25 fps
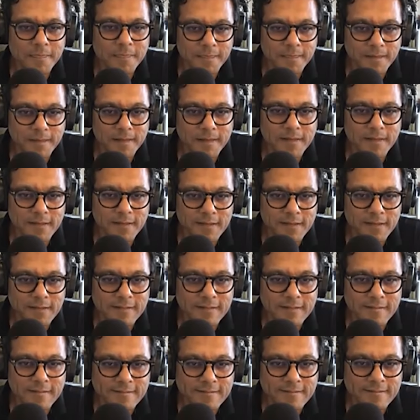
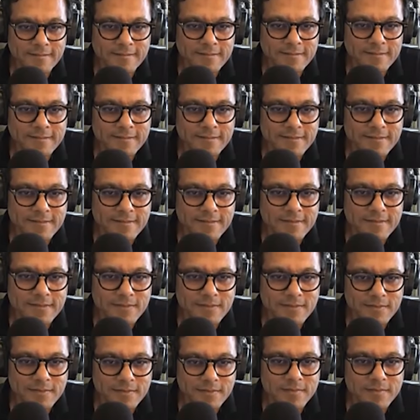
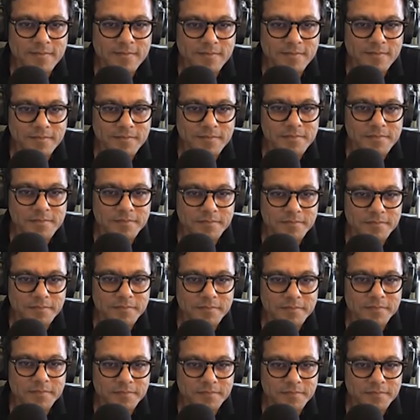
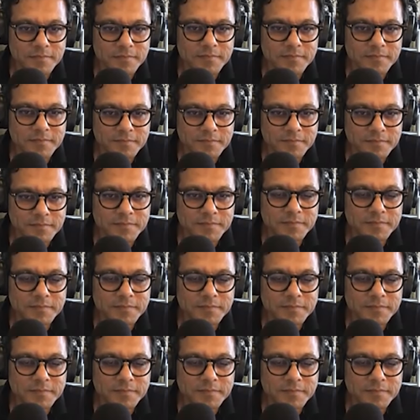The person shown says nothing.